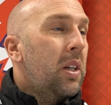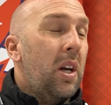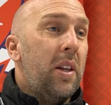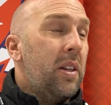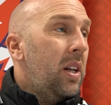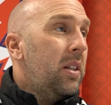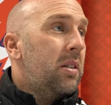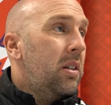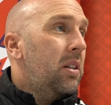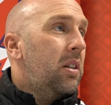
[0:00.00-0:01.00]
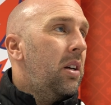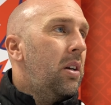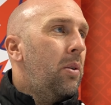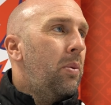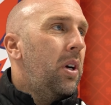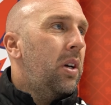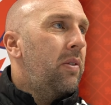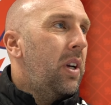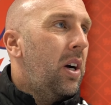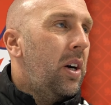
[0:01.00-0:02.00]
Yeah, the lads are working
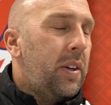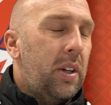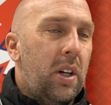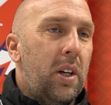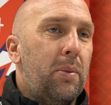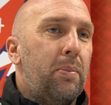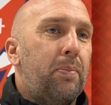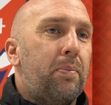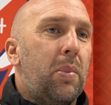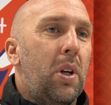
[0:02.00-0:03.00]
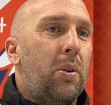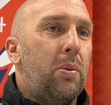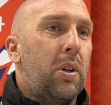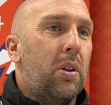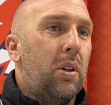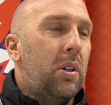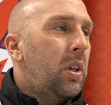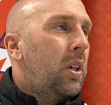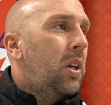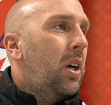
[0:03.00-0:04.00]
really hard. You know, we've got
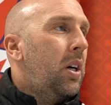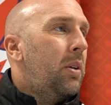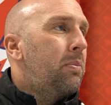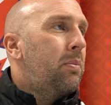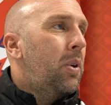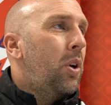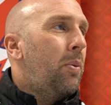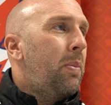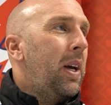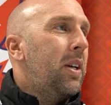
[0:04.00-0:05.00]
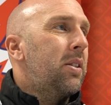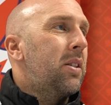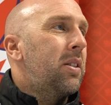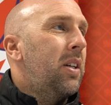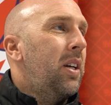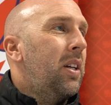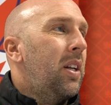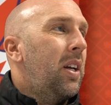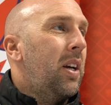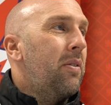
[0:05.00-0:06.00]
a lot of players to see
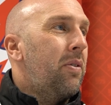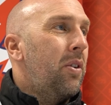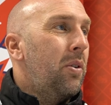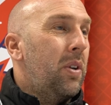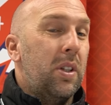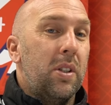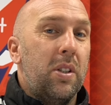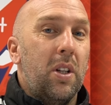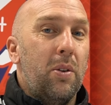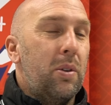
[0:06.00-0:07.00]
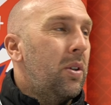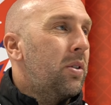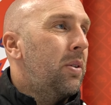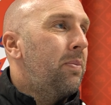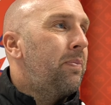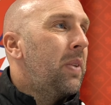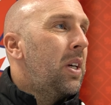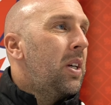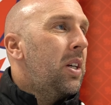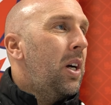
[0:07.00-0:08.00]
and get through, and you know, we've got some
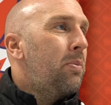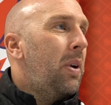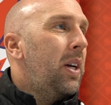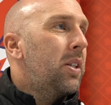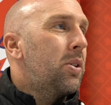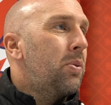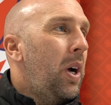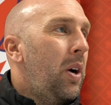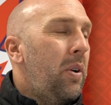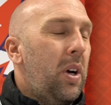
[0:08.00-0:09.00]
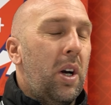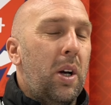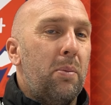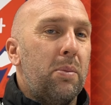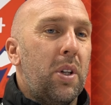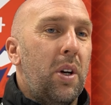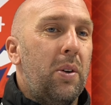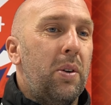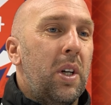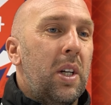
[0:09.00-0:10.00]
young players as well,
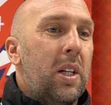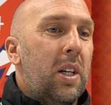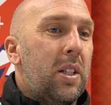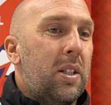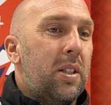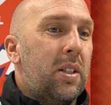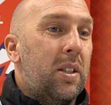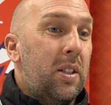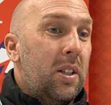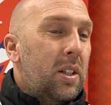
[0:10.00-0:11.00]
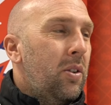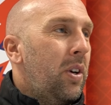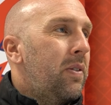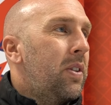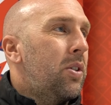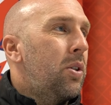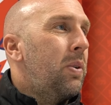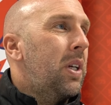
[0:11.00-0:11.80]
so it's not even 2